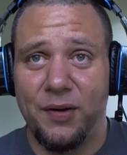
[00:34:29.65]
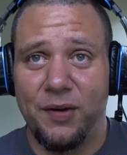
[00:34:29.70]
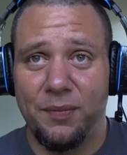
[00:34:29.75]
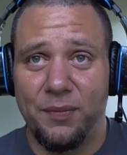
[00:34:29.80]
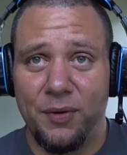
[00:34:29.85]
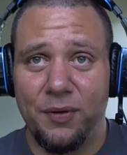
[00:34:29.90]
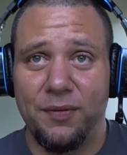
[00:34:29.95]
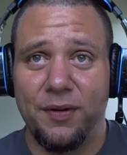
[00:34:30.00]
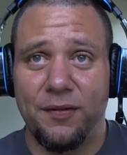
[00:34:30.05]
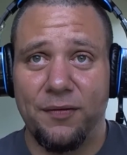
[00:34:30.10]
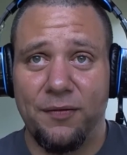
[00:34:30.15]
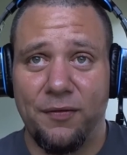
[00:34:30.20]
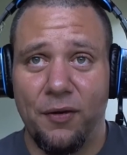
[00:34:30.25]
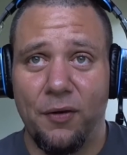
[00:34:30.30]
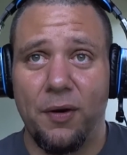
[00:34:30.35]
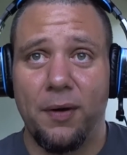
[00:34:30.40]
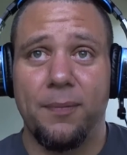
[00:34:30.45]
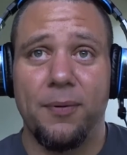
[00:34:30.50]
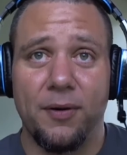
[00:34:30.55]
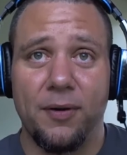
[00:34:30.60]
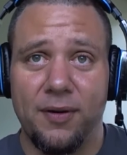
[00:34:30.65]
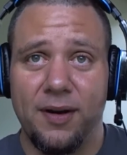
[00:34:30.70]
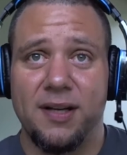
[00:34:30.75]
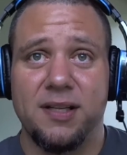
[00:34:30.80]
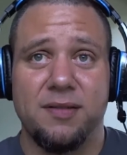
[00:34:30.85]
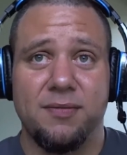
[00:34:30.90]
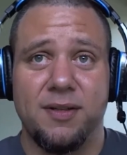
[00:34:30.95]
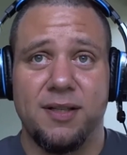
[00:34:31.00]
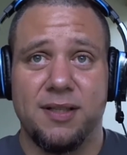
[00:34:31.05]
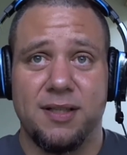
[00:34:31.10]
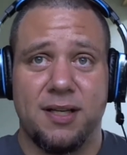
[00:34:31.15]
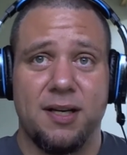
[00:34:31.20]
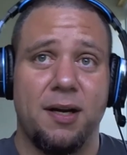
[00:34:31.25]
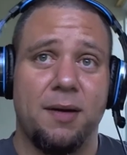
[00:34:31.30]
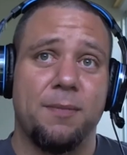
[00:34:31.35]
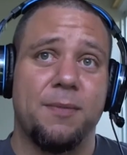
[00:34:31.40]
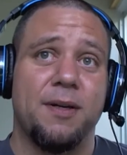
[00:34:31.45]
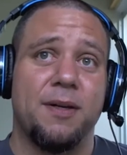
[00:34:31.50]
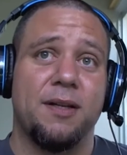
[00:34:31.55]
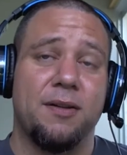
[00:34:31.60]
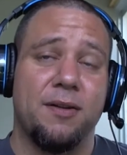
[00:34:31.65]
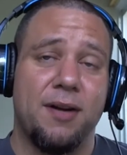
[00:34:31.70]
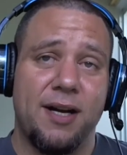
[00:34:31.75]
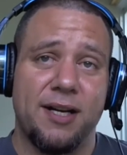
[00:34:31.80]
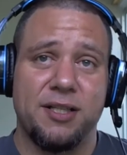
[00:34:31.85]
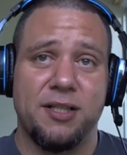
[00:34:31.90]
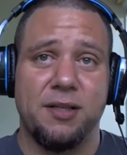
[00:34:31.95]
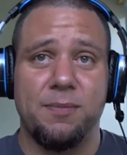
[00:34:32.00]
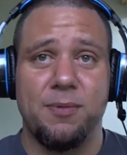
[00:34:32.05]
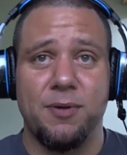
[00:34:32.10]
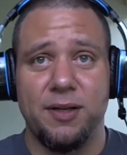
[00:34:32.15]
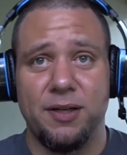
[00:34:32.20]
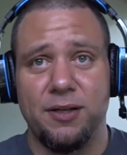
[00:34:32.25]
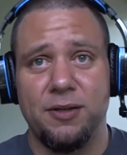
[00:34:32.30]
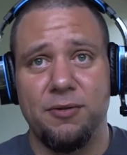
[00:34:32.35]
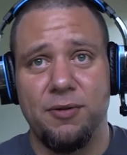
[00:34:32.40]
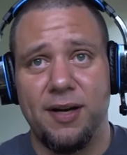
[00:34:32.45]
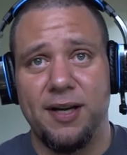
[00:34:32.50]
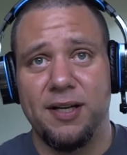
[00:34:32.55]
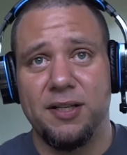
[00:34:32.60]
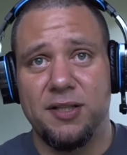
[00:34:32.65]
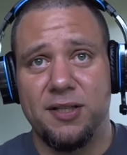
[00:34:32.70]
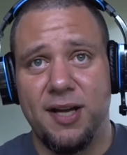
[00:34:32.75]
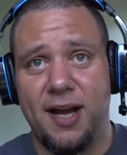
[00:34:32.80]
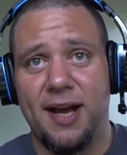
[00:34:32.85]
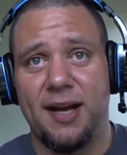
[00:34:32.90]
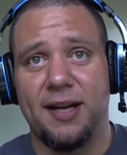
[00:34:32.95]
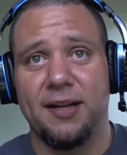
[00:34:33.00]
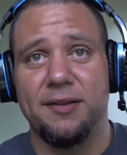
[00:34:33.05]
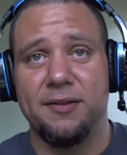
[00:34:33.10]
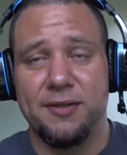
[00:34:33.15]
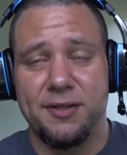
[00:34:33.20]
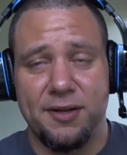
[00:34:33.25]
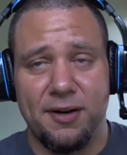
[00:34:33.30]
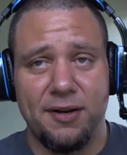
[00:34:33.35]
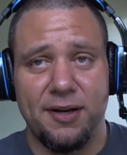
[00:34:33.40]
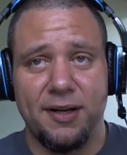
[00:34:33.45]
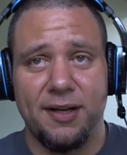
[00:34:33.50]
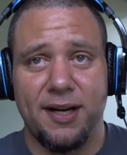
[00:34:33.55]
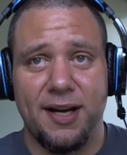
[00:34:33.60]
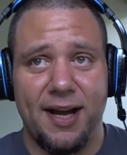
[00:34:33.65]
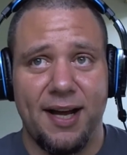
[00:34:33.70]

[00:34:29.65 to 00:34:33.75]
They're moving forward progressively as a company and they're actually putting new age tech and they're starting to